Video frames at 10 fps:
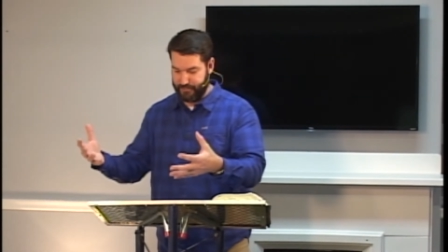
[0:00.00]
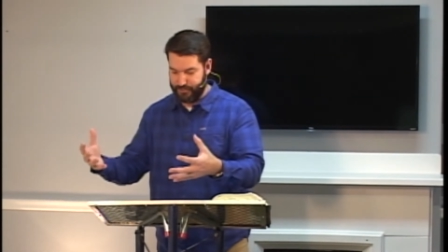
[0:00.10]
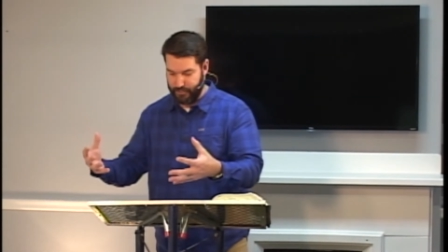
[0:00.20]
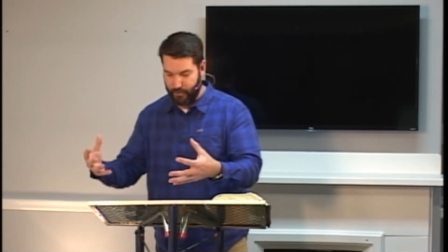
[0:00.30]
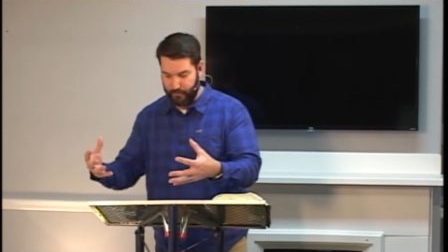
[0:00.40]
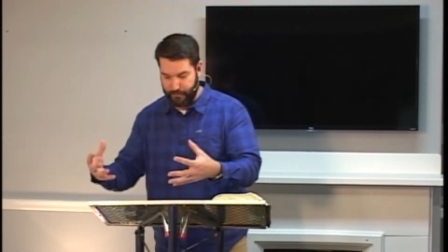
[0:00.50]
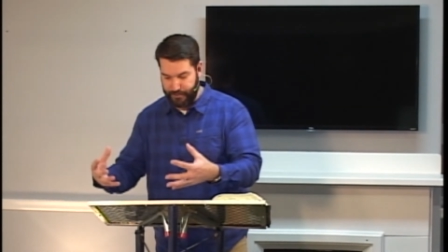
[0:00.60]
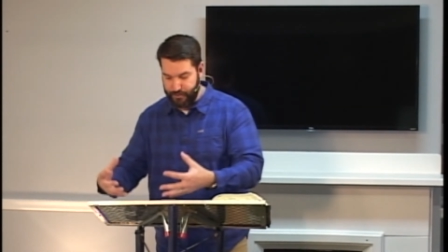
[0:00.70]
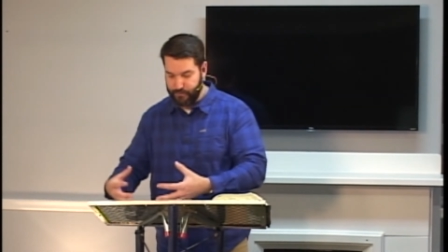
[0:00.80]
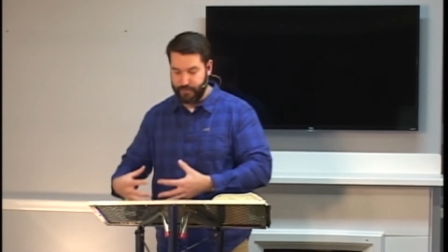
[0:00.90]
And so when
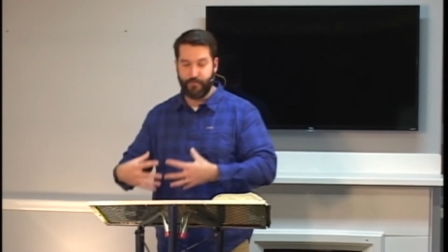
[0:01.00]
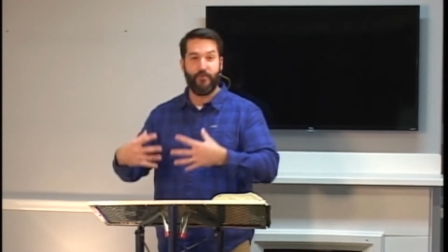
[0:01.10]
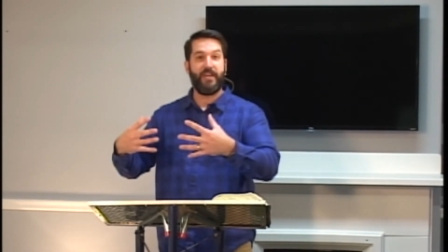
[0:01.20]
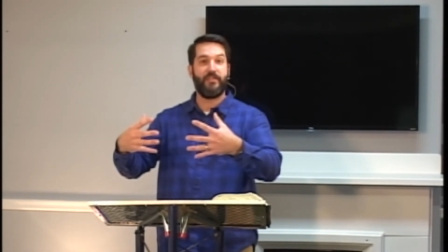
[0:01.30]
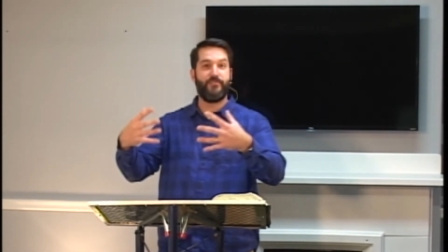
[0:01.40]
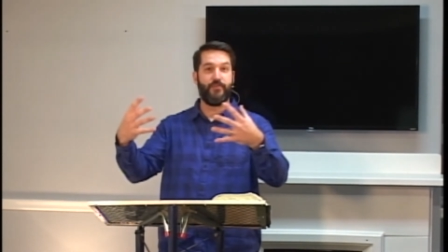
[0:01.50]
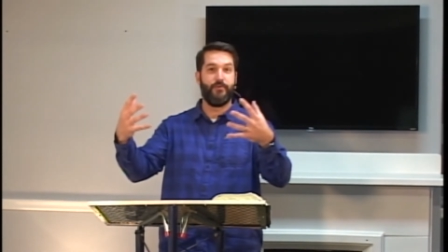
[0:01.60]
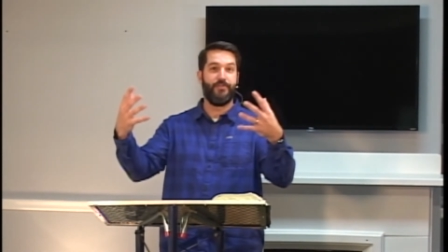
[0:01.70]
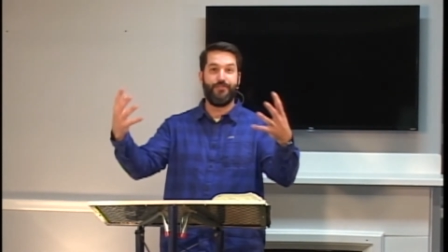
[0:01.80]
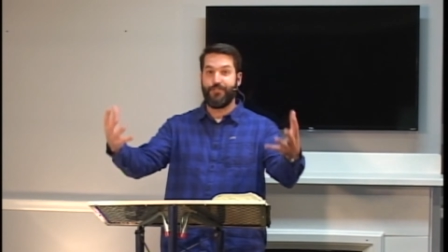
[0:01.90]
you would read
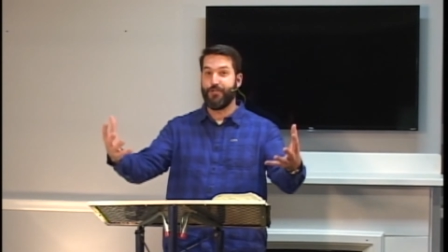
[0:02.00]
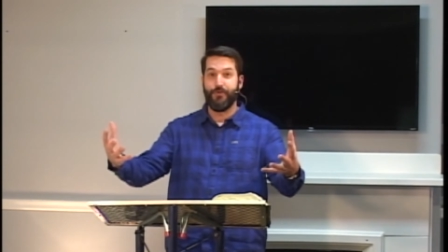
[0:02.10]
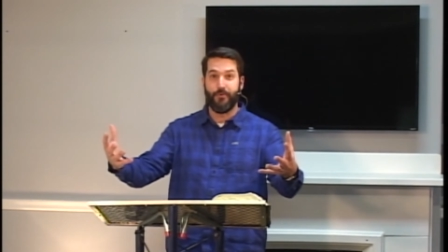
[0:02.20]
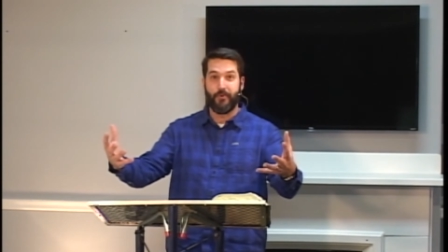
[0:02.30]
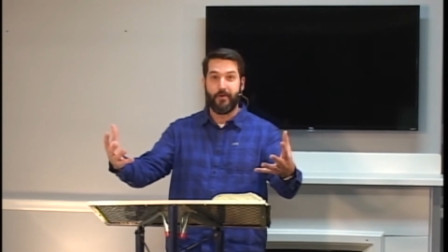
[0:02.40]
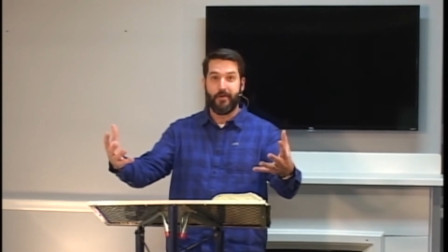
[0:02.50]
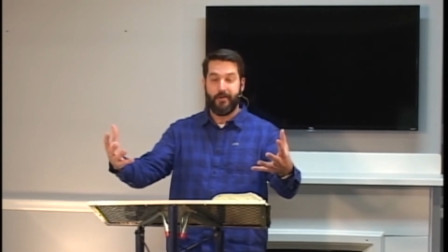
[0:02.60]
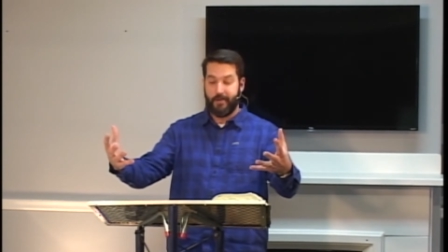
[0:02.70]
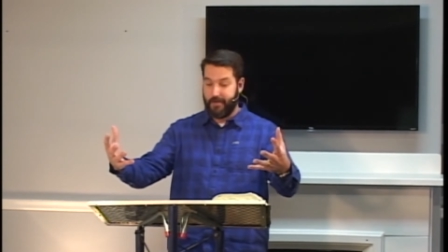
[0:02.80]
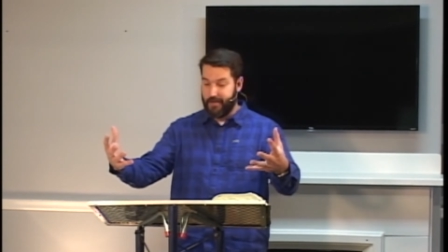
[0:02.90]
to a Jew
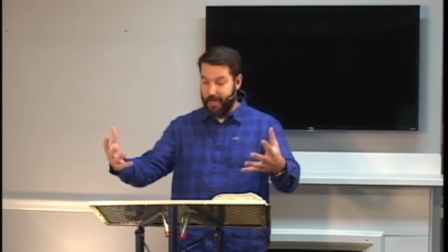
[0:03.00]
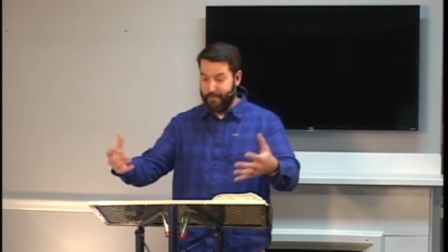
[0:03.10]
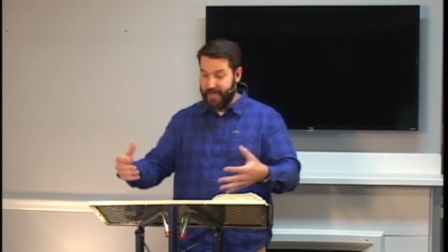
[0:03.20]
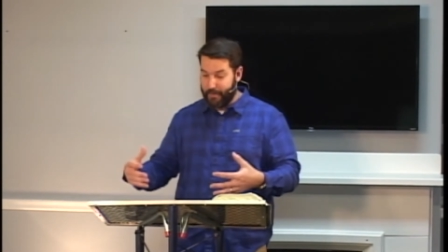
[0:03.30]
about